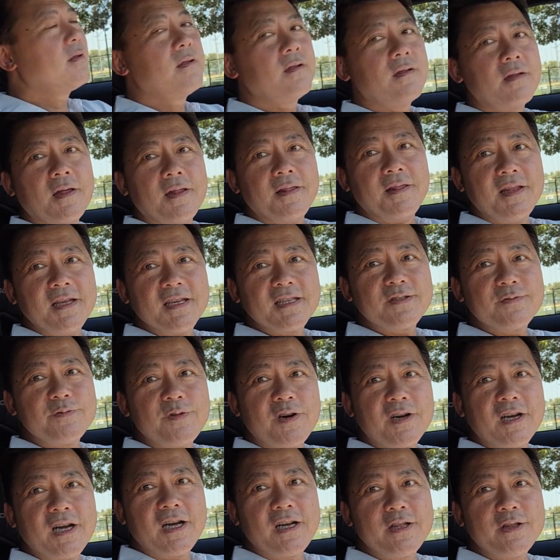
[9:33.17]
And this
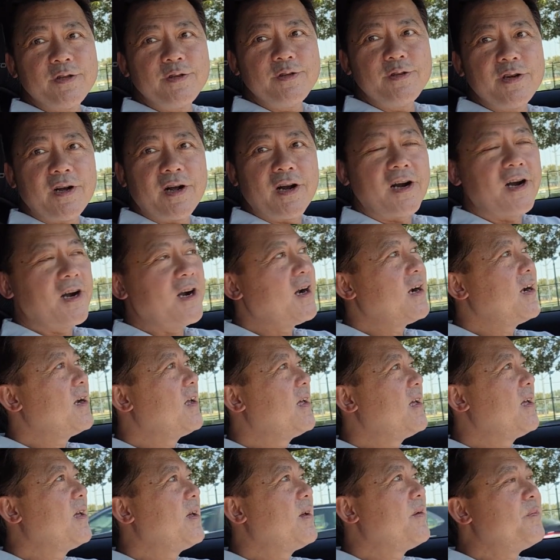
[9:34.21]
will conclude our
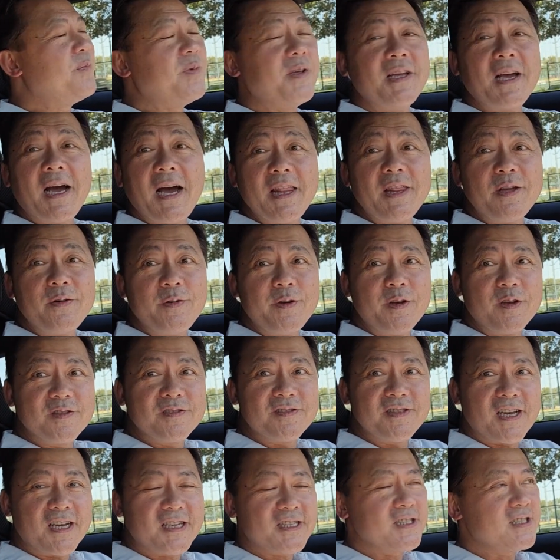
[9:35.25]
behind the wheel
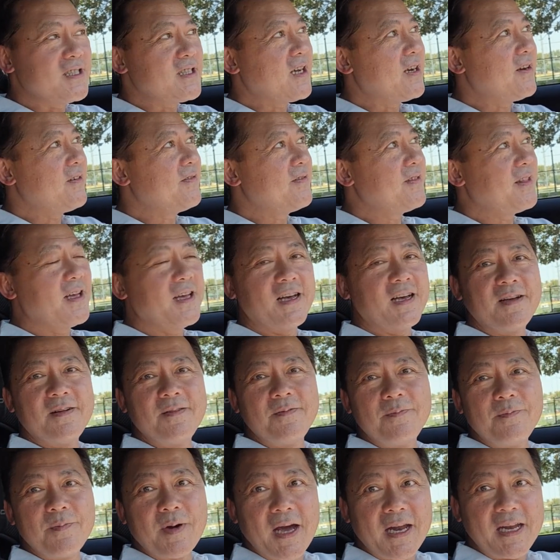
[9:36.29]
section of the
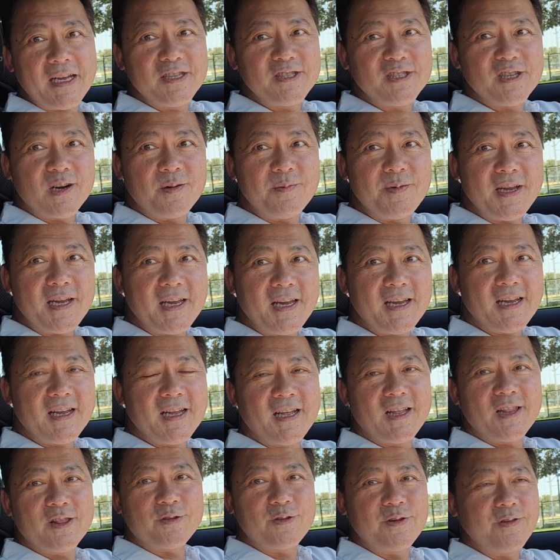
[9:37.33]
mighty Shelby
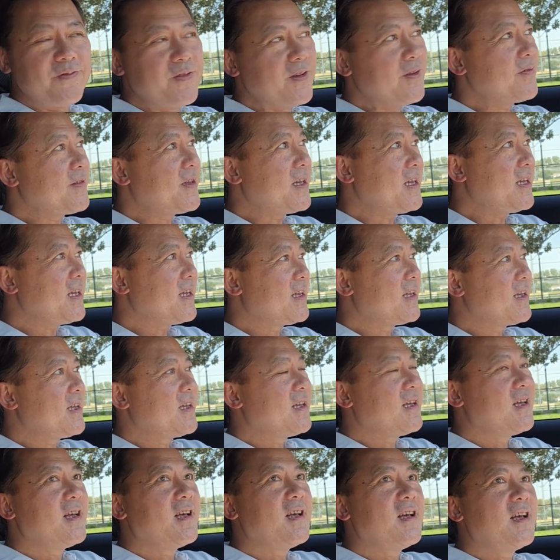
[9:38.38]
350.
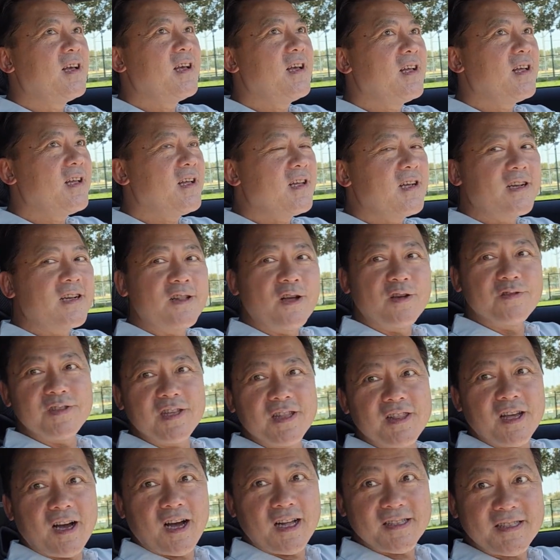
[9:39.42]

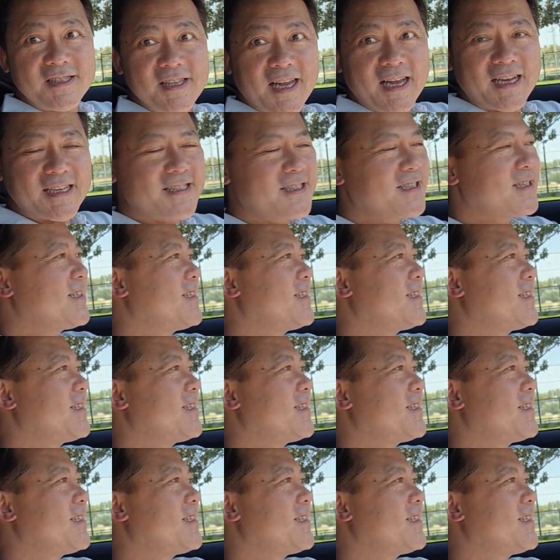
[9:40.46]
Closing thoughts next.